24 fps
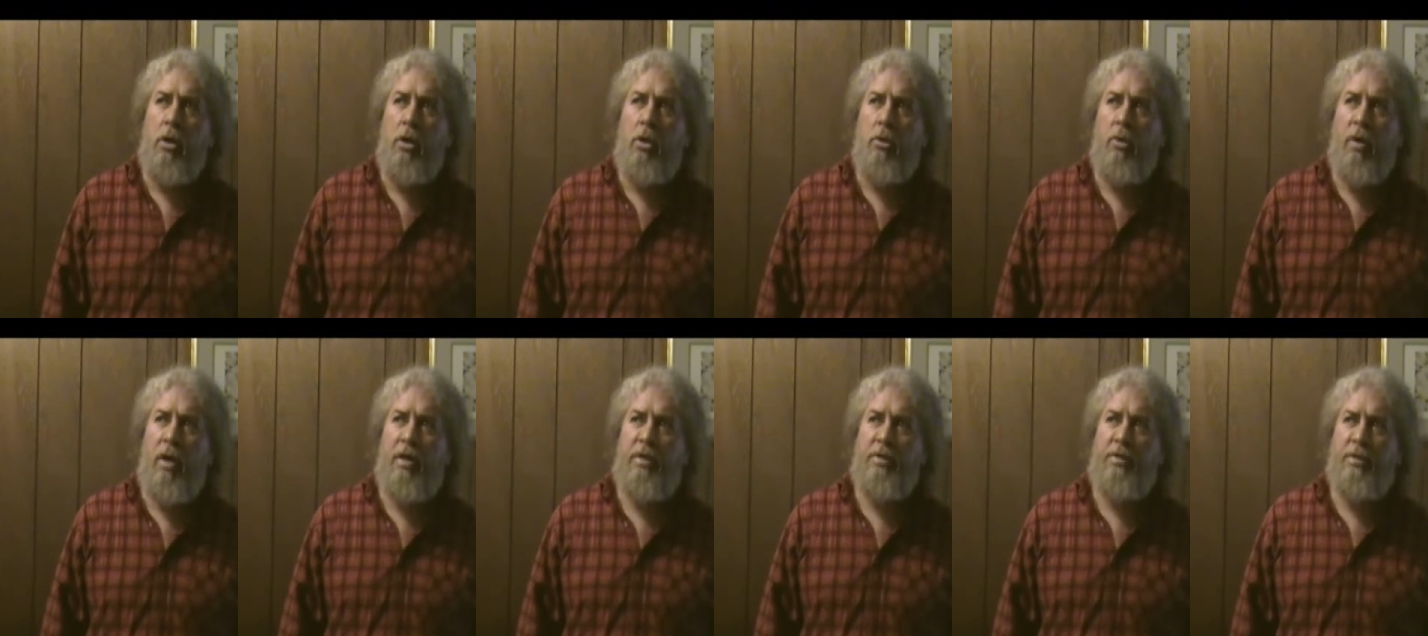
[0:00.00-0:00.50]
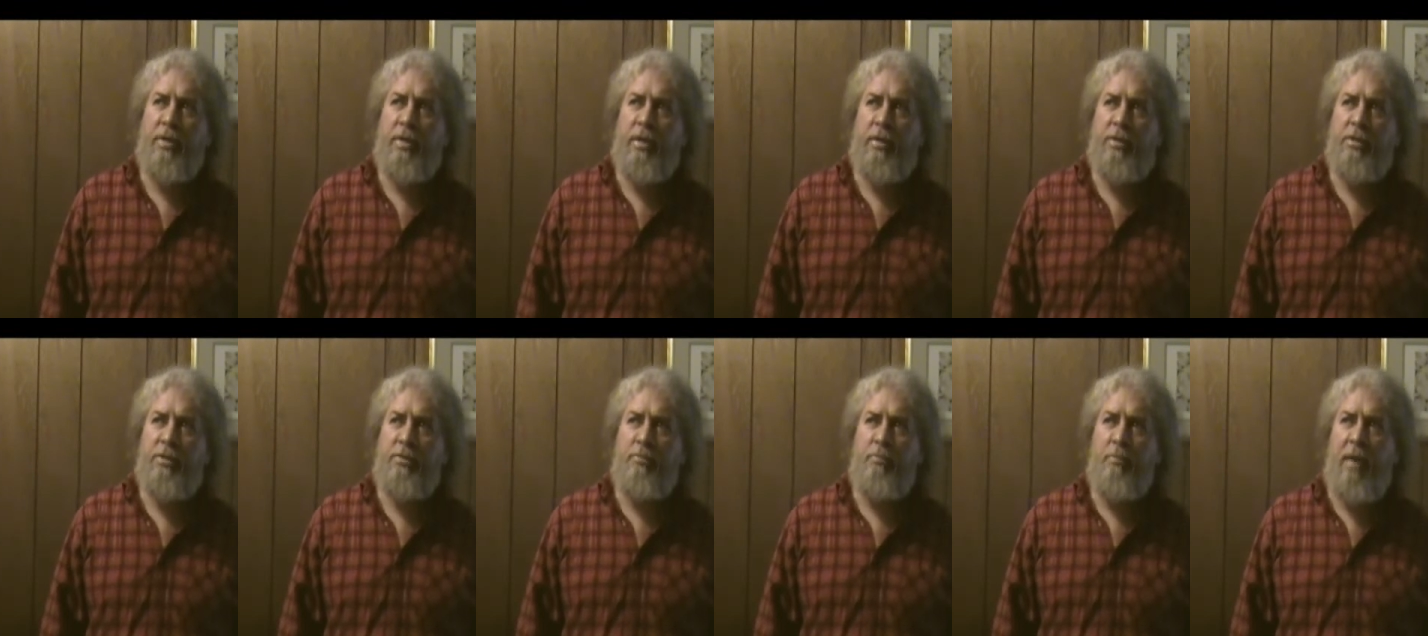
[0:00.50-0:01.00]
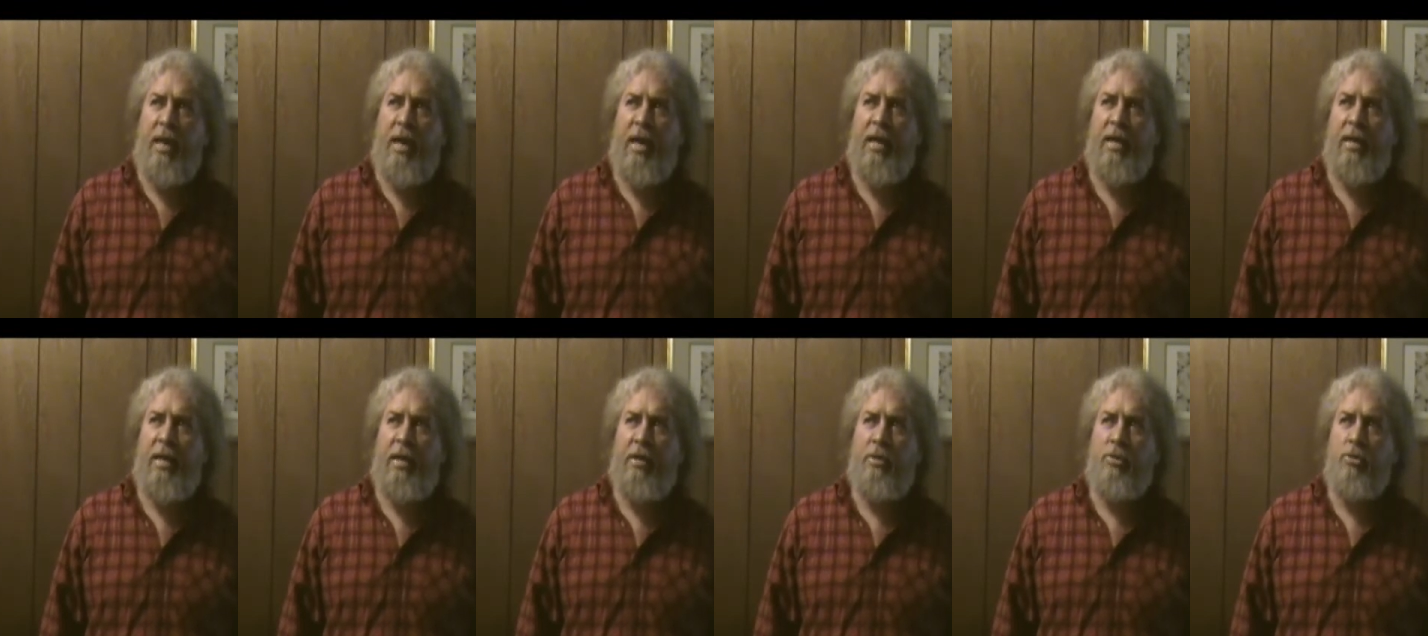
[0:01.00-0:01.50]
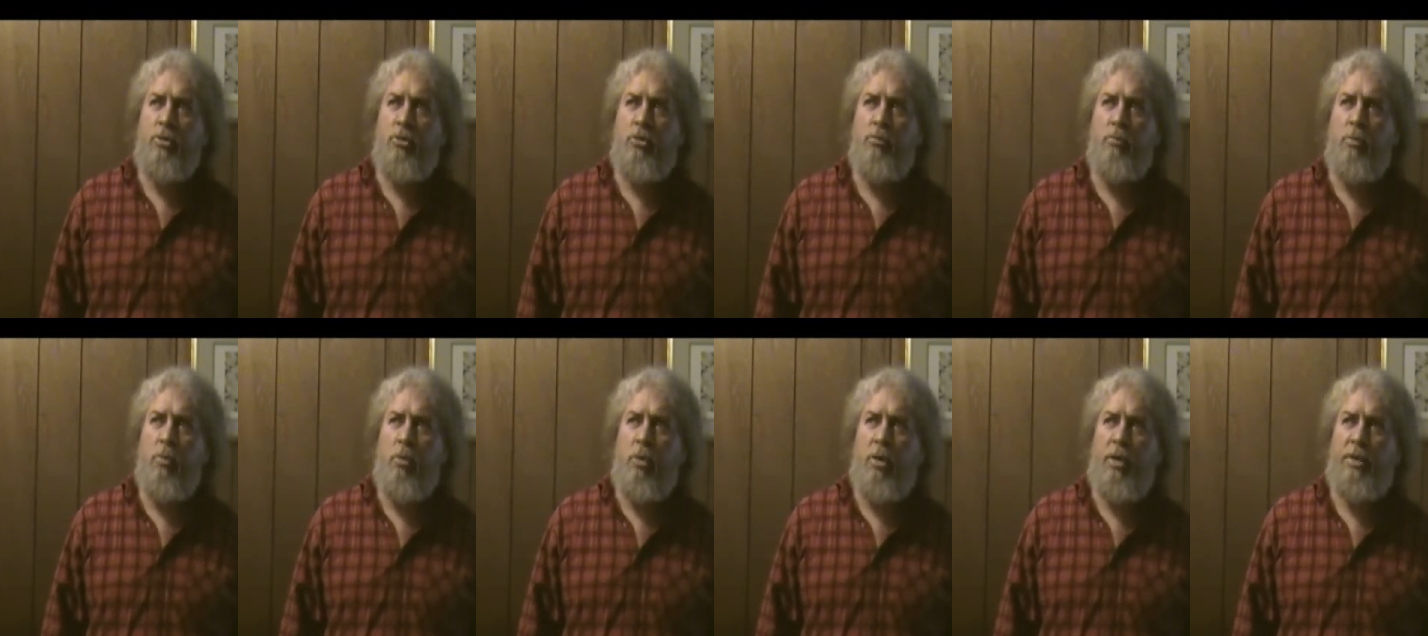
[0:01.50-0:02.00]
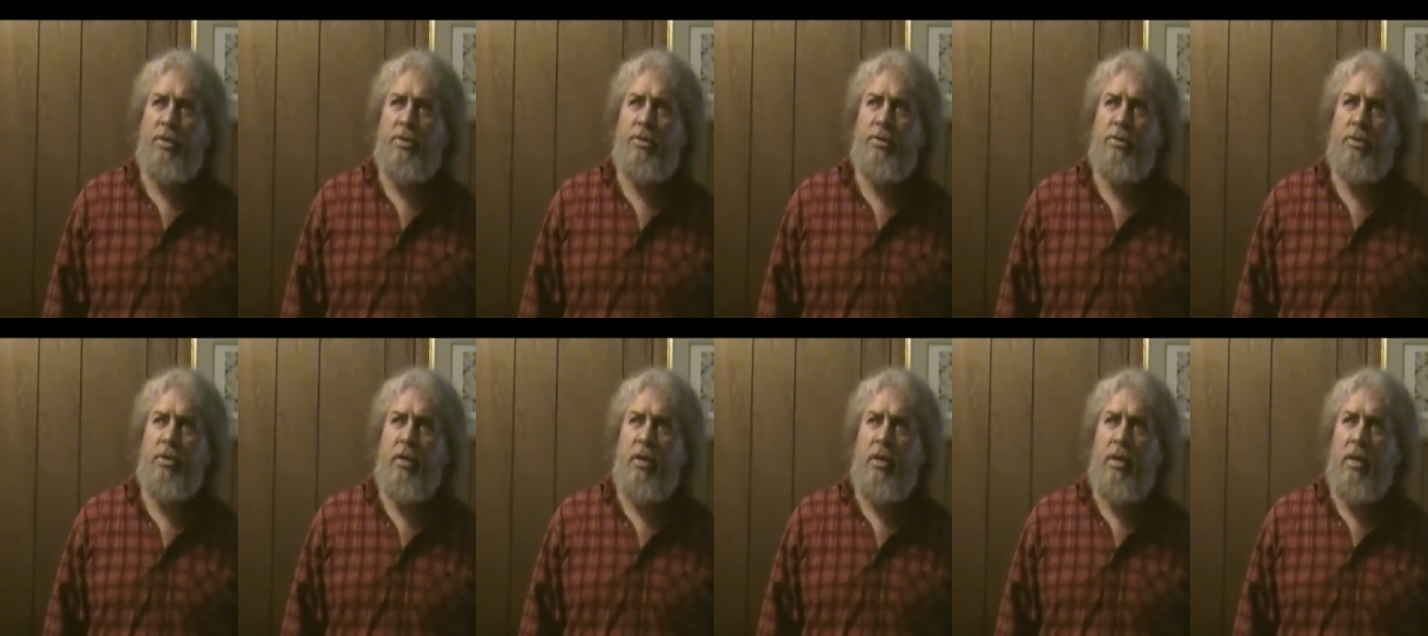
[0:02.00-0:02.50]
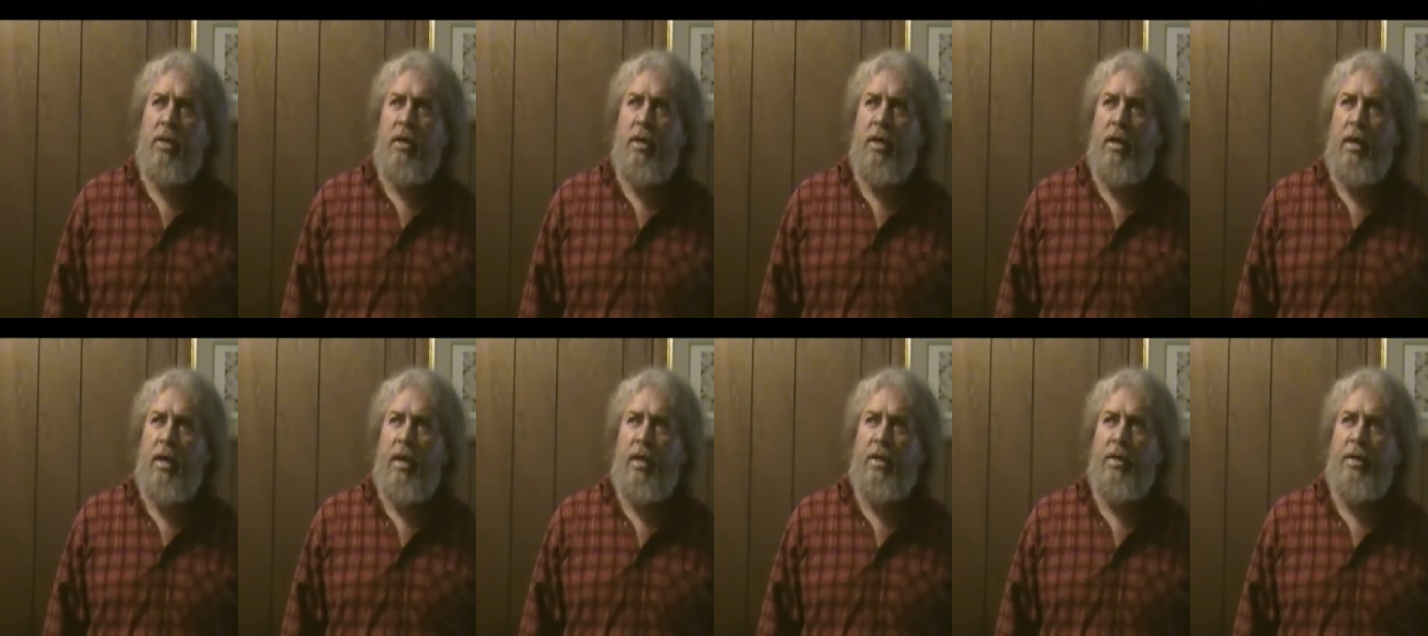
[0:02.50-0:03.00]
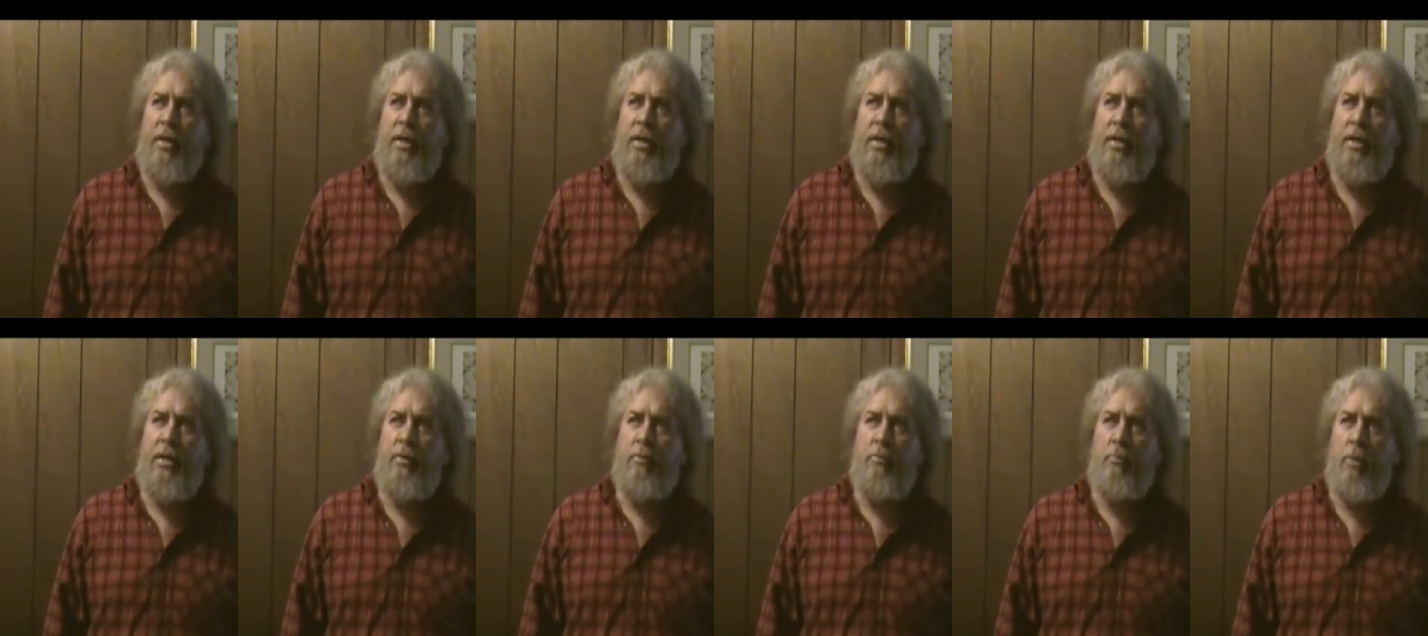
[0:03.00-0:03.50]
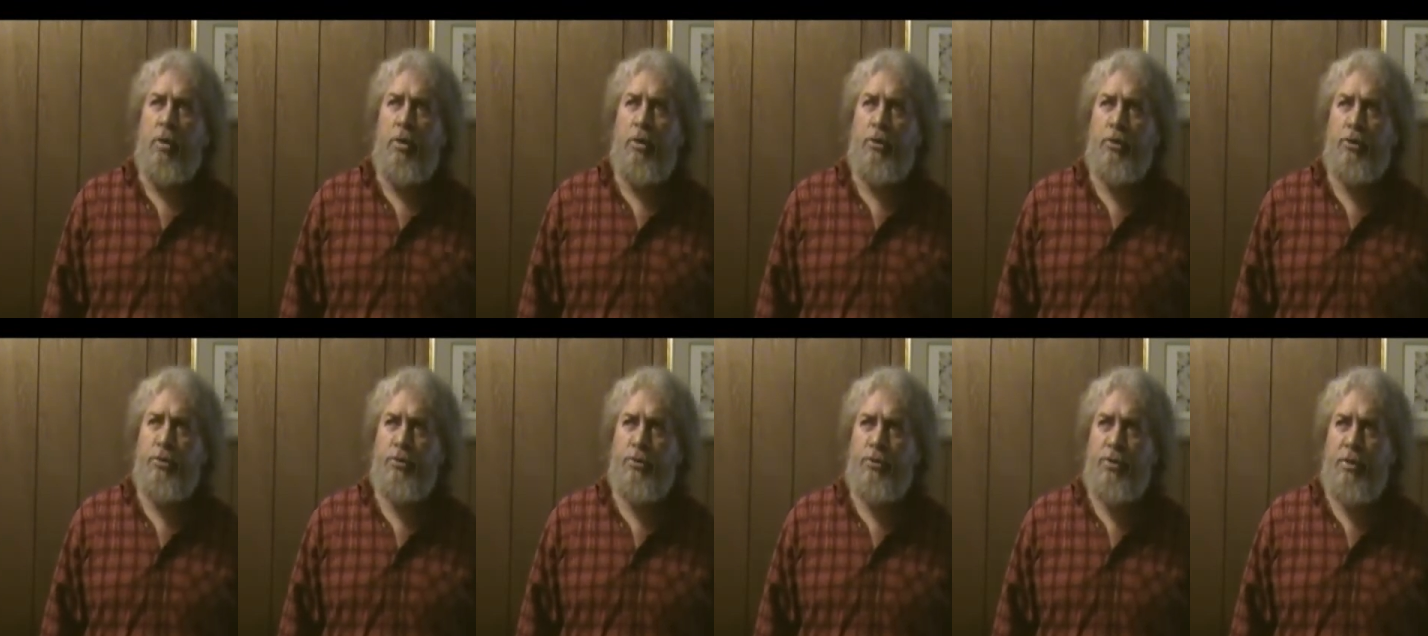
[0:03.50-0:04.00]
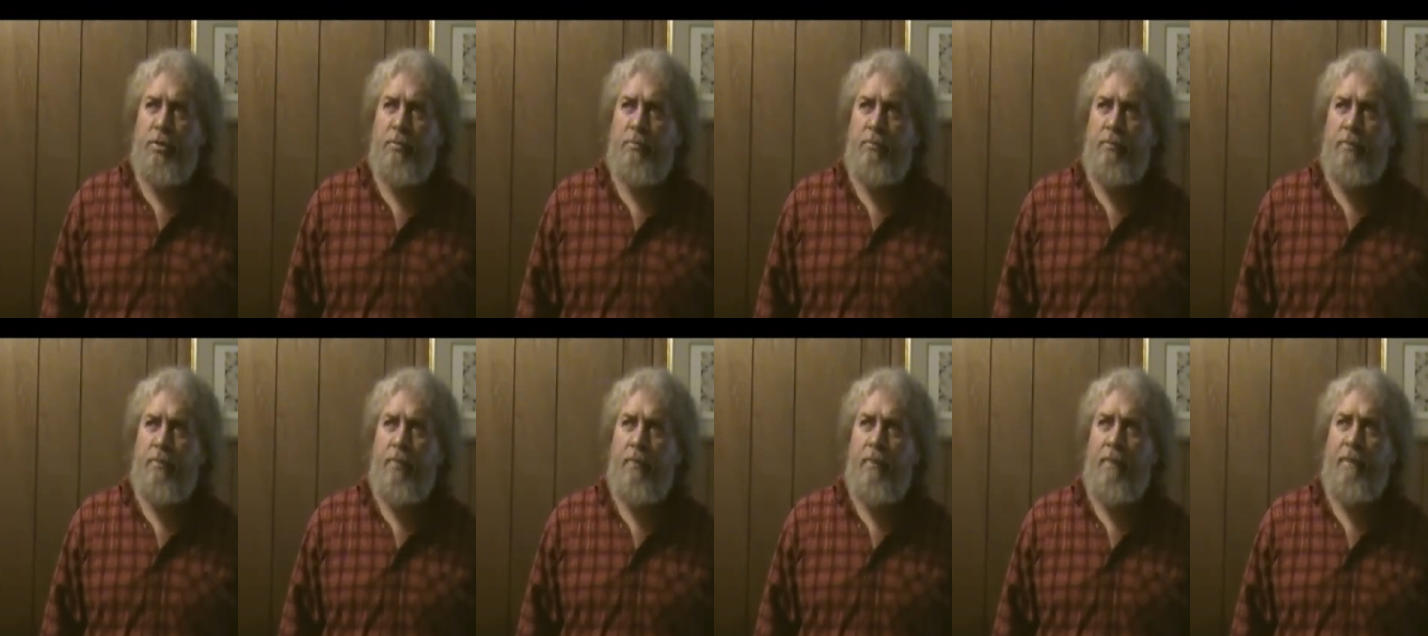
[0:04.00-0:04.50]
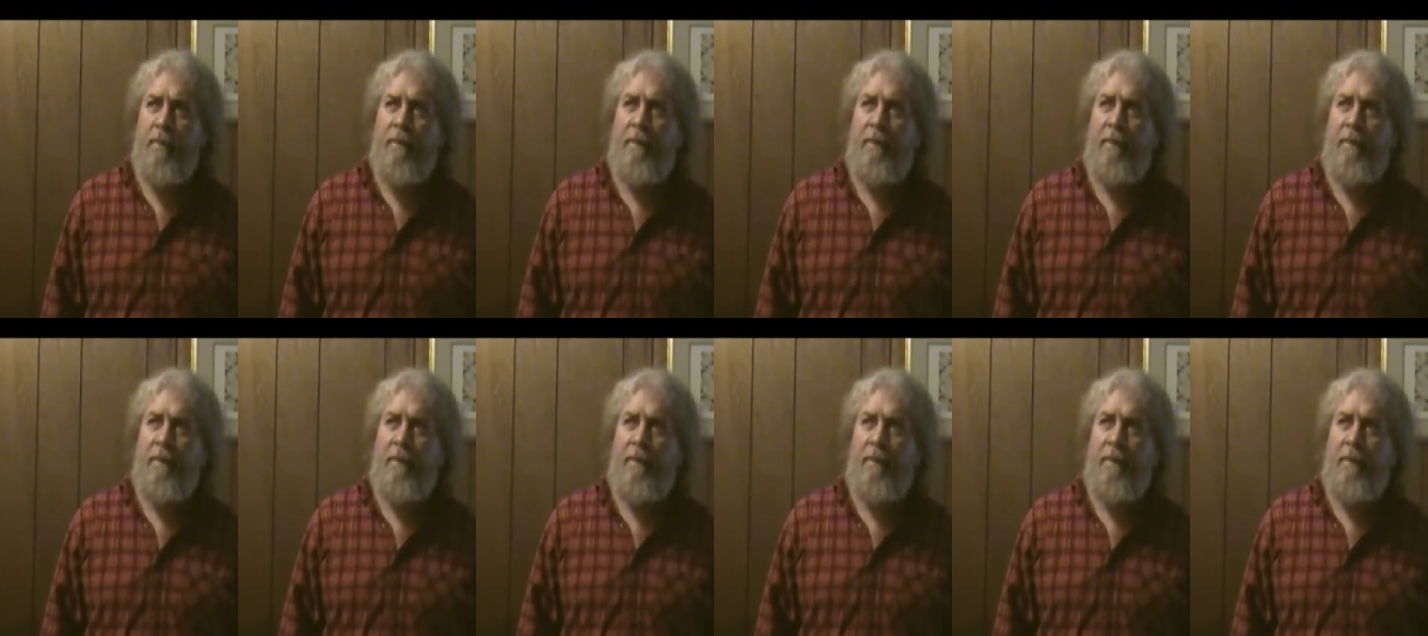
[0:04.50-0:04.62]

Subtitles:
Christ gets mad at two boys and he murders them.